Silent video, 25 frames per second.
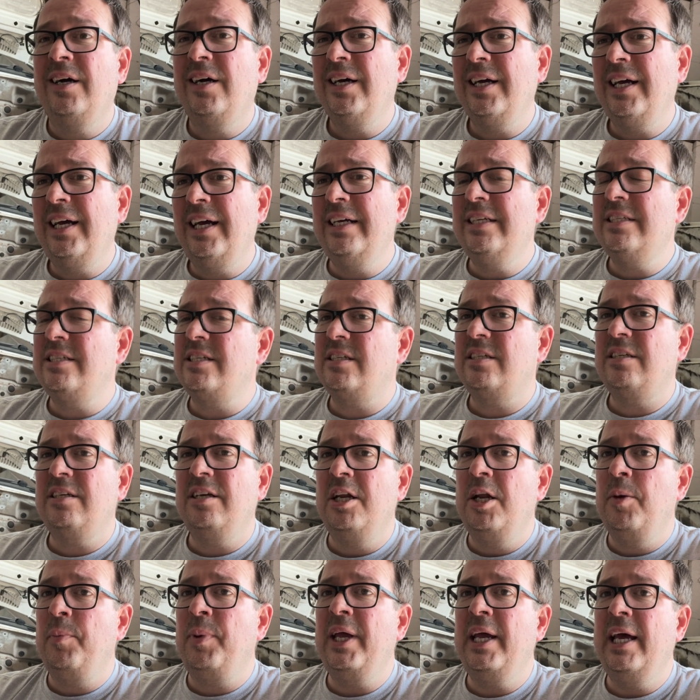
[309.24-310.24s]
it's
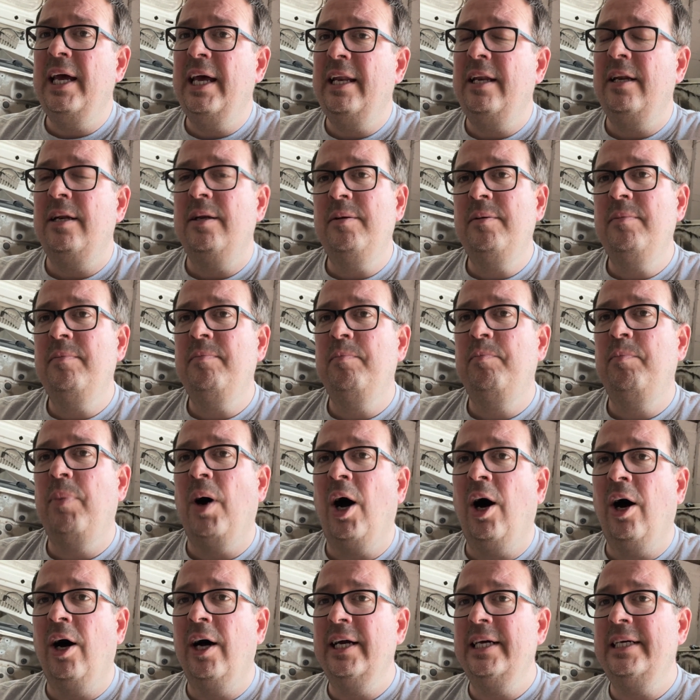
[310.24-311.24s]
going to be hidden
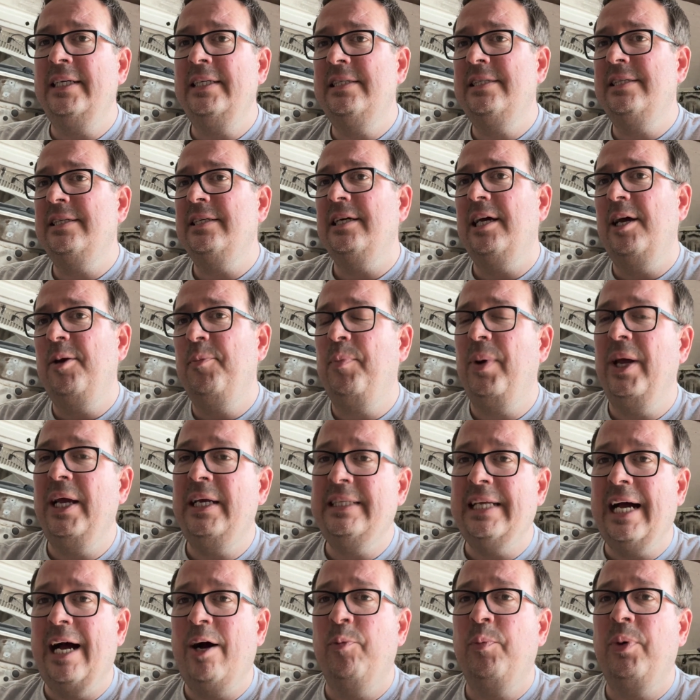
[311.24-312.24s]
behind a big
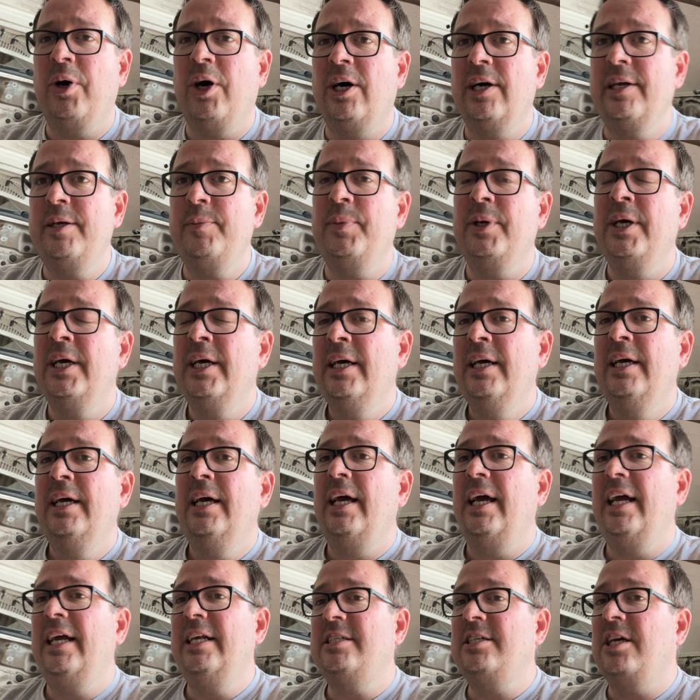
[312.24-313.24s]
downpipe.
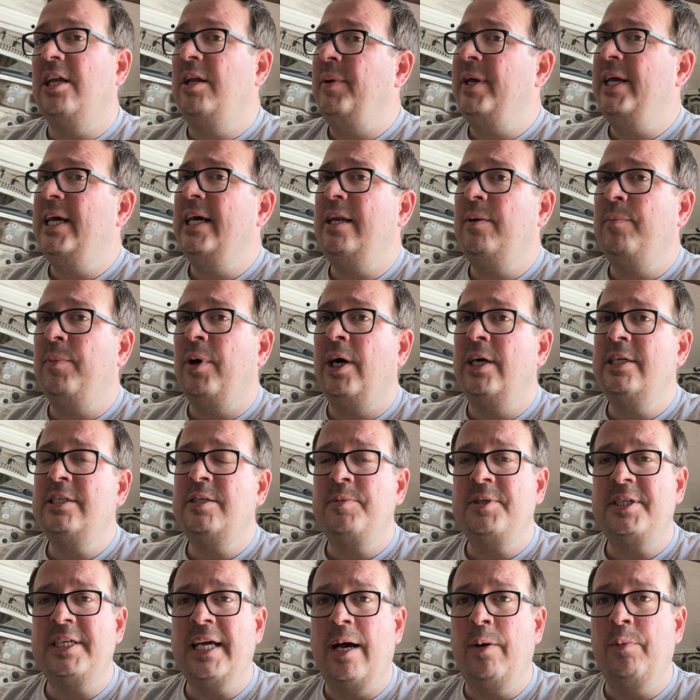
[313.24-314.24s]
It's going to be hidden behind some
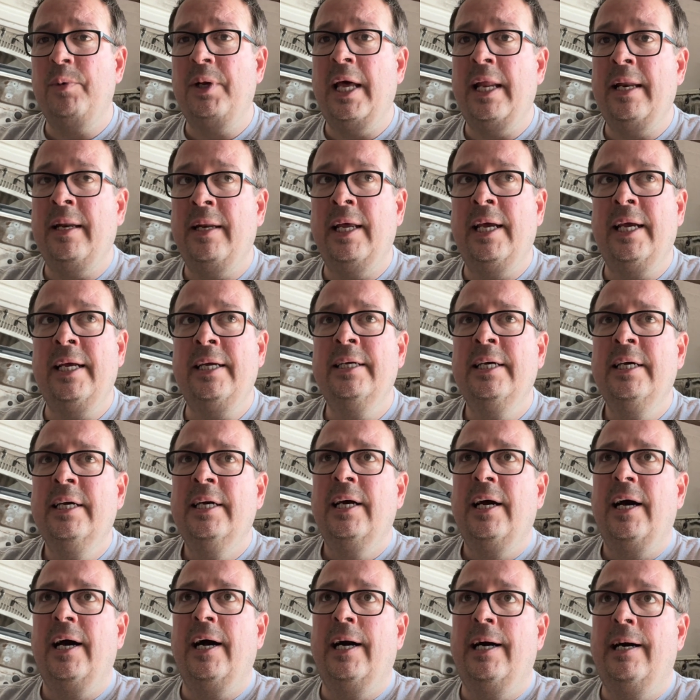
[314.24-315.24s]
sound deadening.
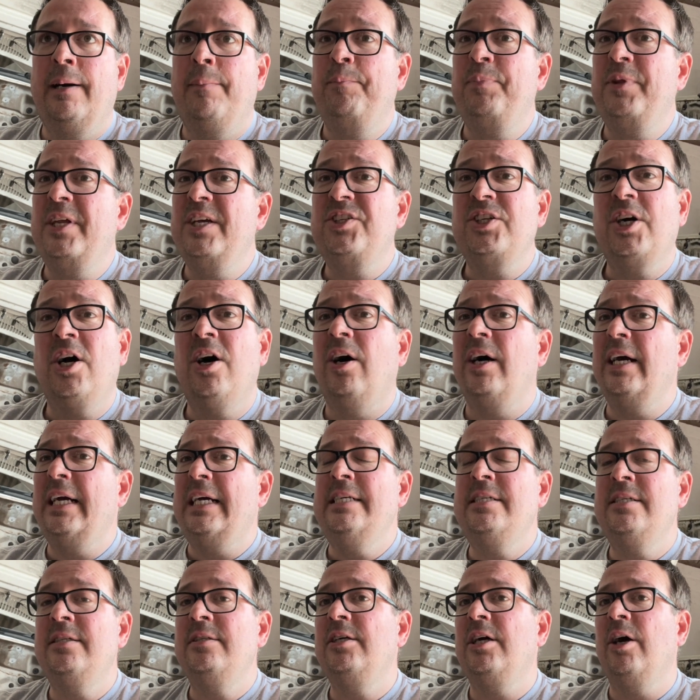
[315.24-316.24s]
This car
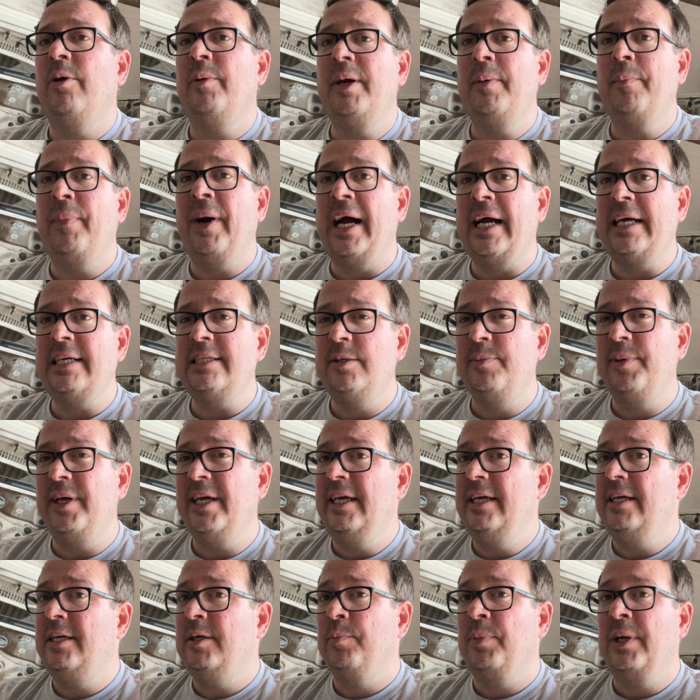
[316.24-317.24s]
isn't going back to
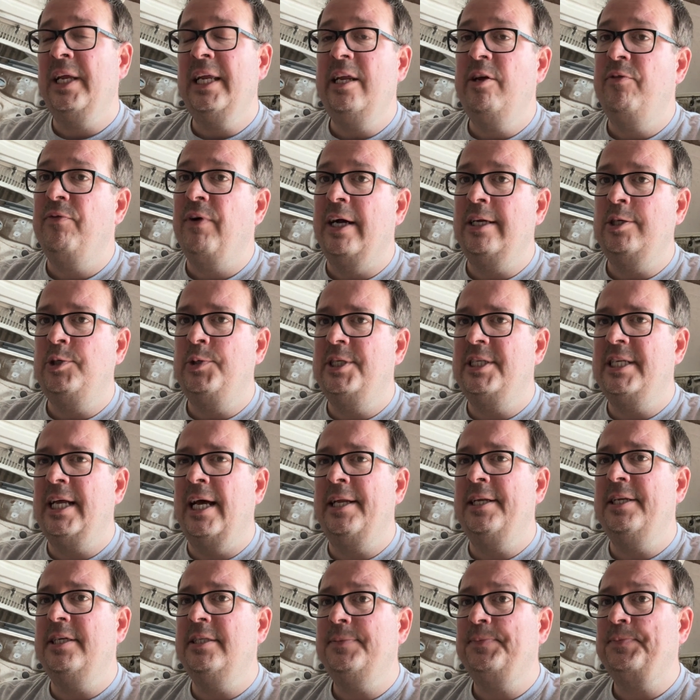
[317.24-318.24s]
be completely factory
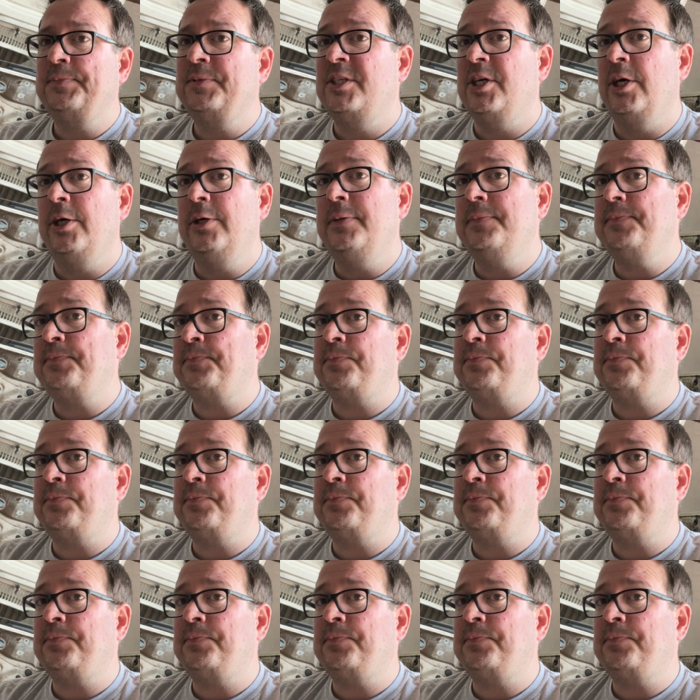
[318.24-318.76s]
standard, so do